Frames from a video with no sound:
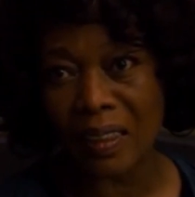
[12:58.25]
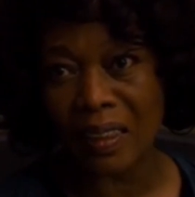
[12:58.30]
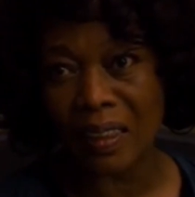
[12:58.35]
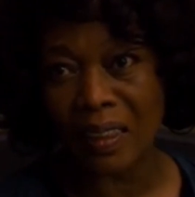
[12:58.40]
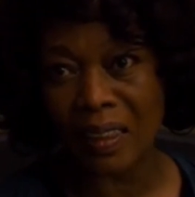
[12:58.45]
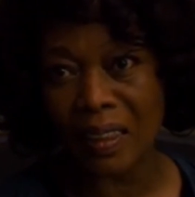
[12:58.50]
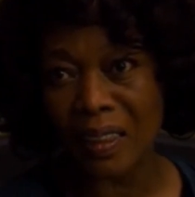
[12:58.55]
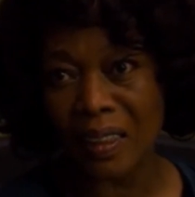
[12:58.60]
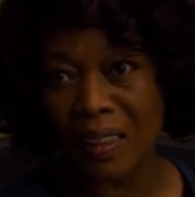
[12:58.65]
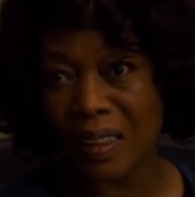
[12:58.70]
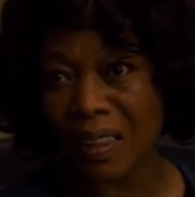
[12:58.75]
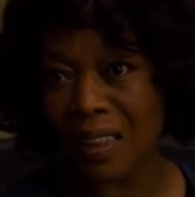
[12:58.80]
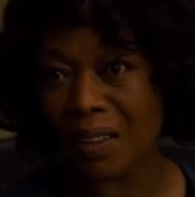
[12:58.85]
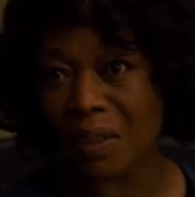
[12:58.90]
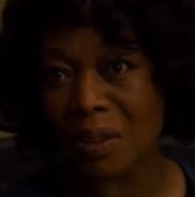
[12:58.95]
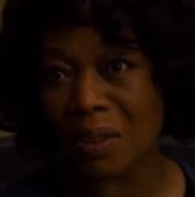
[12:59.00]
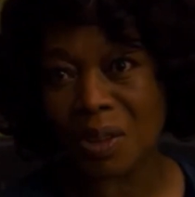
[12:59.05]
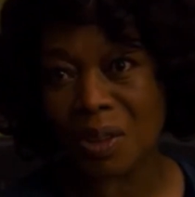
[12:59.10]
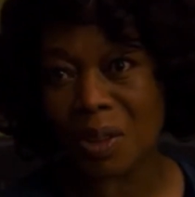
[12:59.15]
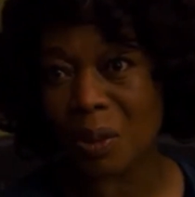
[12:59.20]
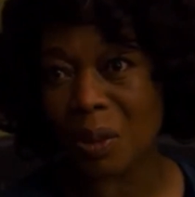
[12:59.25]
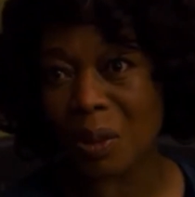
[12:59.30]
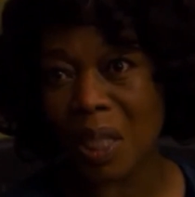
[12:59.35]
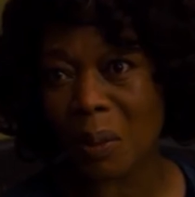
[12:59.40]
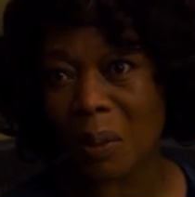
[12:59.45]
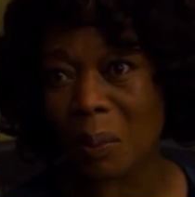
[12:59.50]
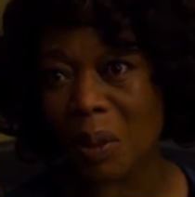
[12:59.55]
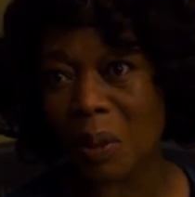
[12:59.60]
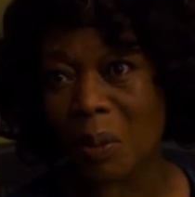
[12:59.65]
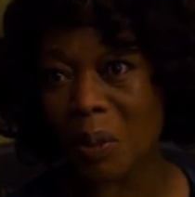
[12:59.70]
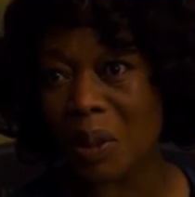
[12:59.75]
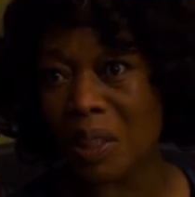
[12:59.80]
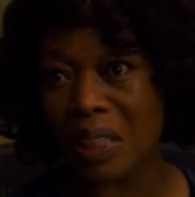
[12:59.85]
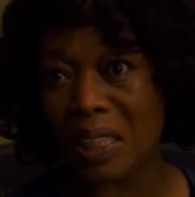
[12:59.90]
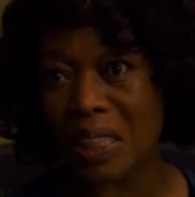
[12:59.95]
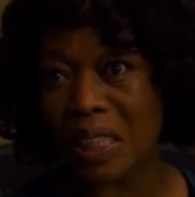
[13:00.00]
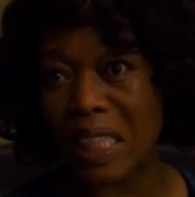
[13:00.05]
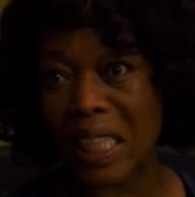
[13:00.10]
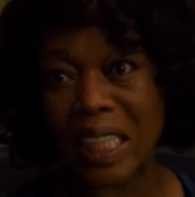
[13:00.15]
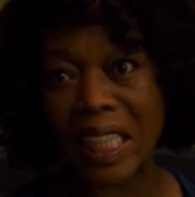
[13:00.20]
which is seen by the show
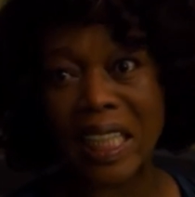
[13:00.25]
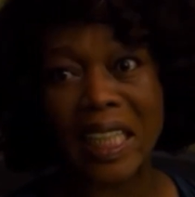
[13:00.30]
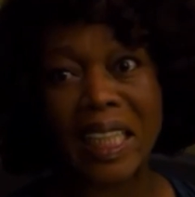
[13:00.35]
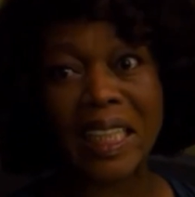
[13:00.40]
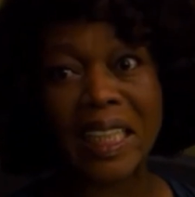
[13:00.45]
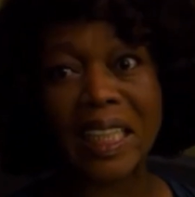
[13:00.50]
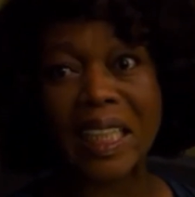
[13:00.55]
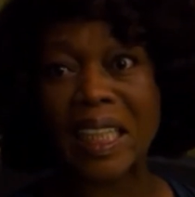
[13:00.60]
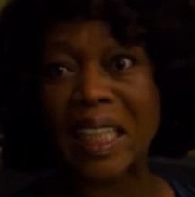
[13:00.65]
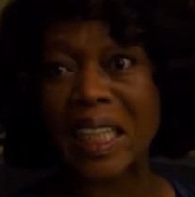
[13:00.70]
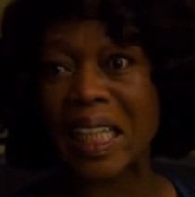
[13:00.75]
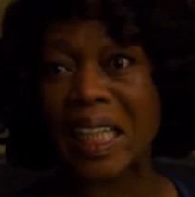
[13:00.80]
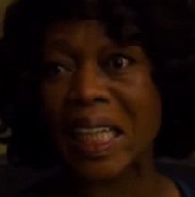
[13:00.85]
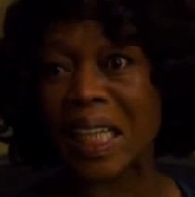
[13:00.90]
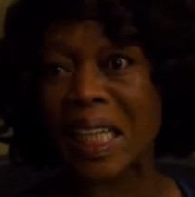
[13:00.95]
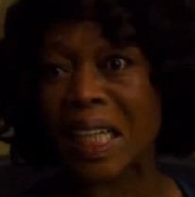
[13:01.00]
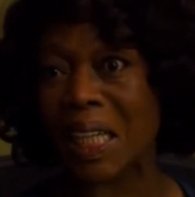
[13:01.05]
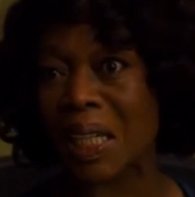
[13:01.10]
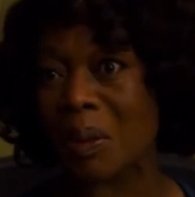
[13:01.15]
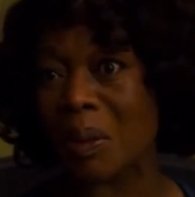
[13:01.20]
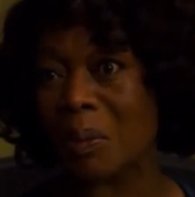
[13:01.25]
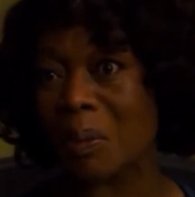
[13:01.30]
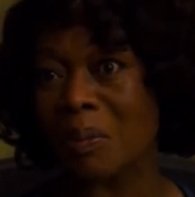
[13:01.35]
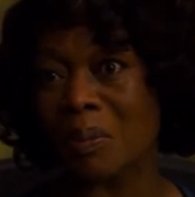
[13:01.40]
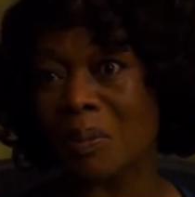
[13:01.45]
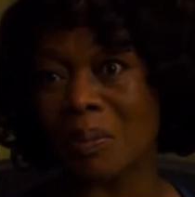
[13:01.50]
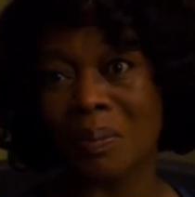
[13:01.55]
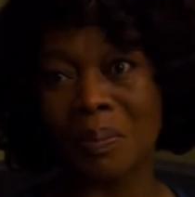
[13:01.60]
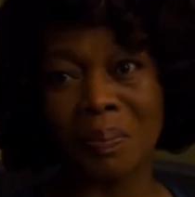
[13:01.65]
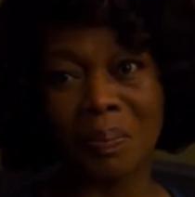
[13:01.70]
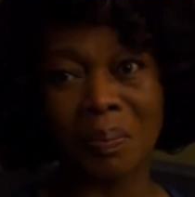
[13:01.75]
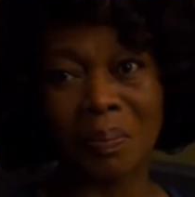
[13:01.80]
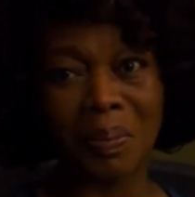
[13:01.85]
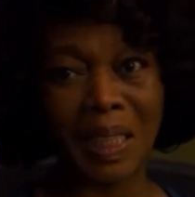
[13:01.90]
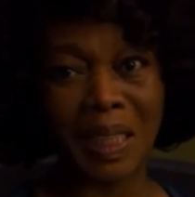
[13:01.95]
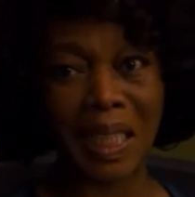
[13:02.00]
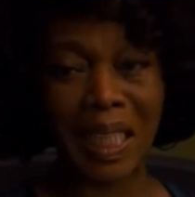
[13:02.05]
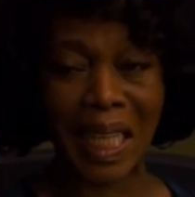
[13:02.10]
as a very positive thing